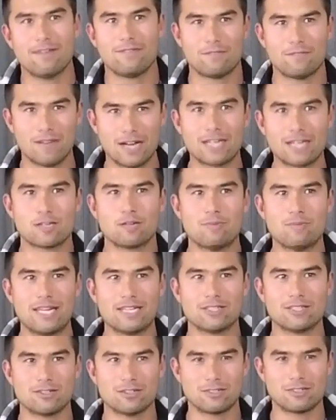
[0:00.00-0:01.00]
Finding good
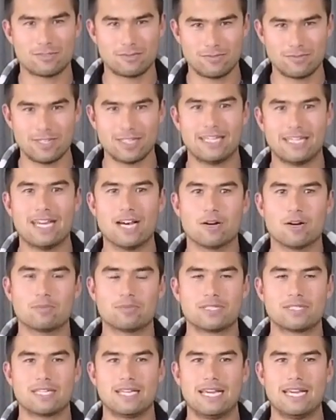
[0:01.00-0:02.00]
mentors really
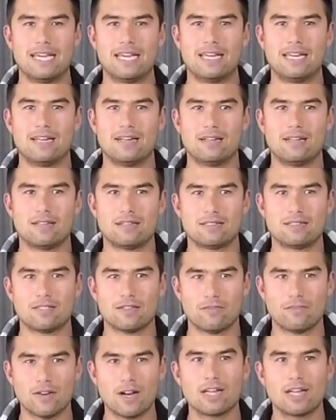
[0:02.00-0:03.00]
helps, and to
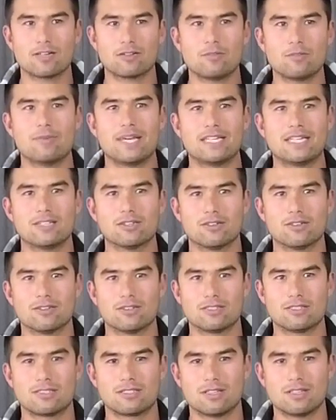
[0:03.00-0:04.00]
find good
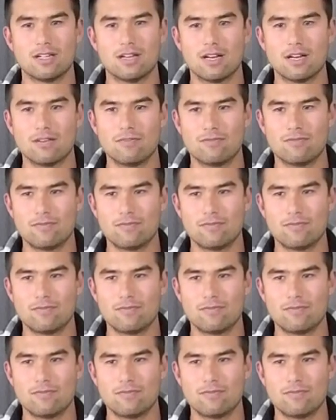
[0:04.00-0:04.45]
mentors, I